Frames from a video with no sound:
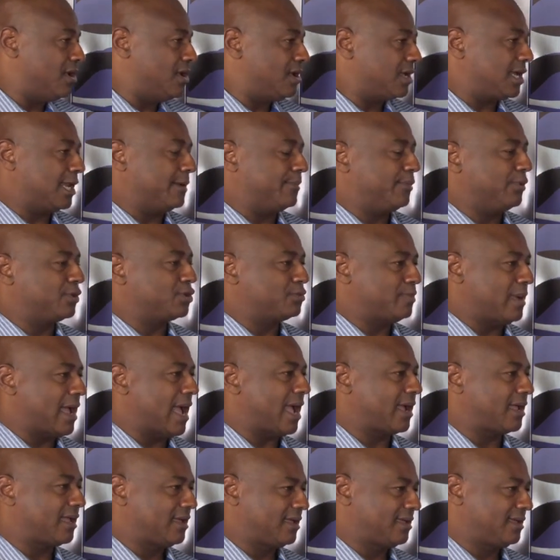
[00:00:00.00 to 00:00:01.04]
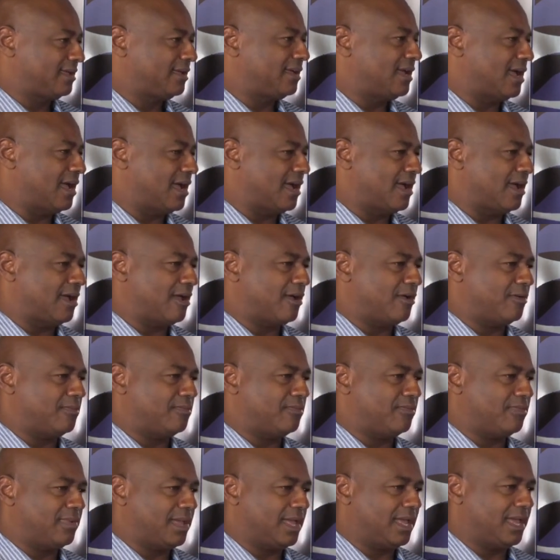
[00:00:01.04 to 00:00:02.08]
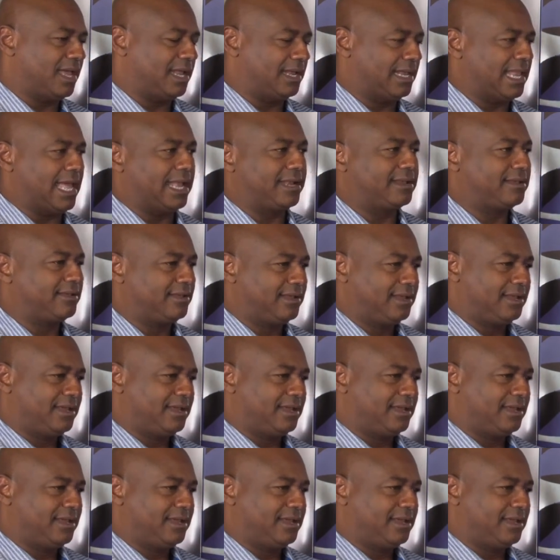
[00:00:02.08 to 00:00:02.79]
kind of push back and let